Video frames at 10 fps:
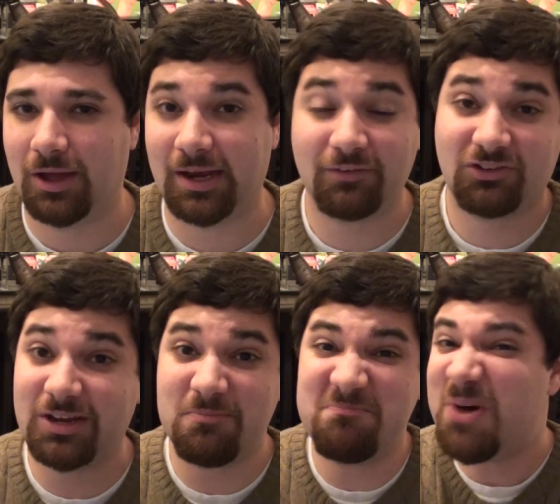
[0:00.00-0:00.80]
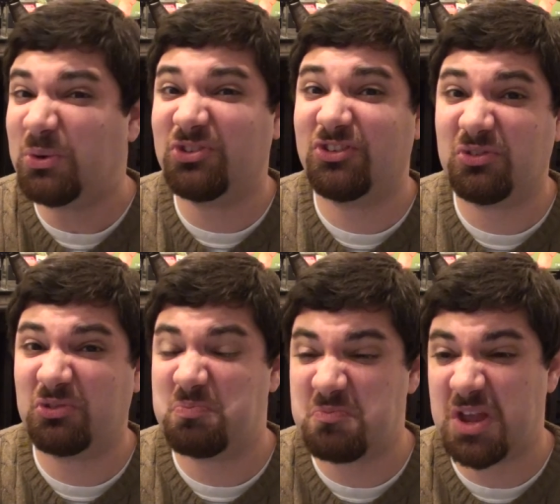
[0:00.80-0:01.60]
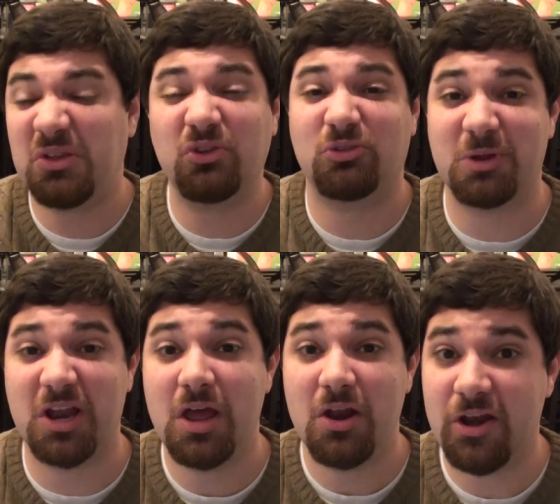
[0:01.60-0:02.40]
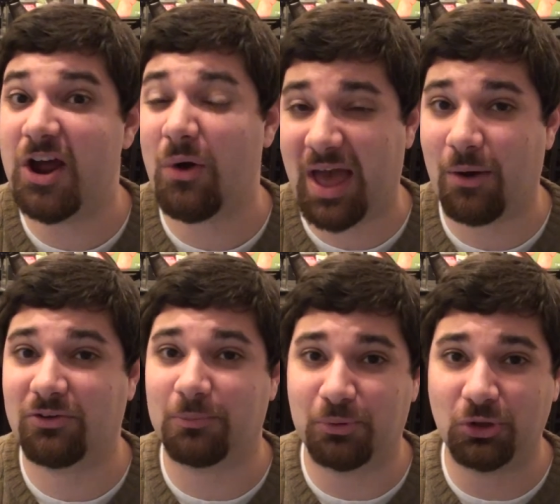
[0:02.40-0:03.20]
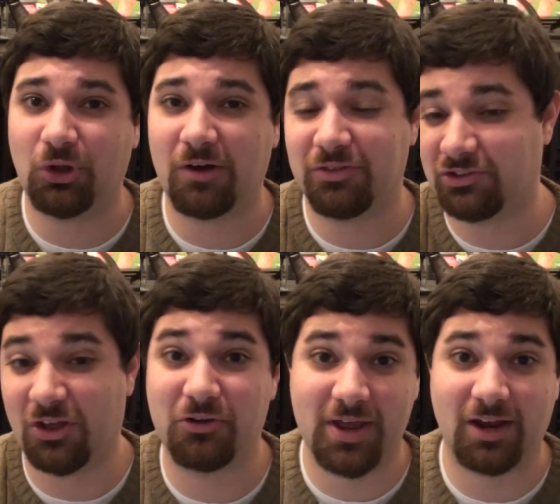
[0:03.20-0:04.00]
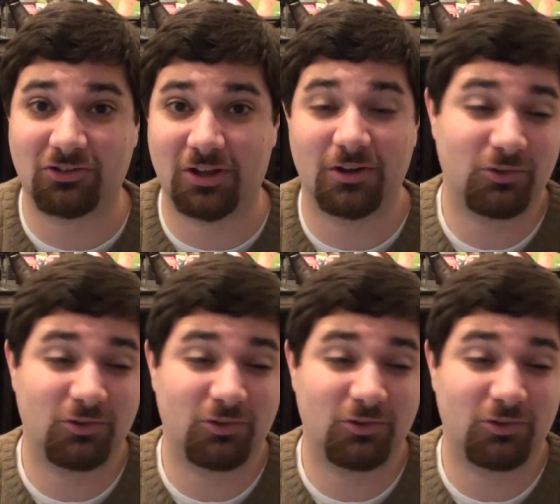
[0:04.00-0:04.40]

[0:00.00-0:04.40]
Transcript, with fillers: And I've seen most Englishmen know how to pull off the Southern accent,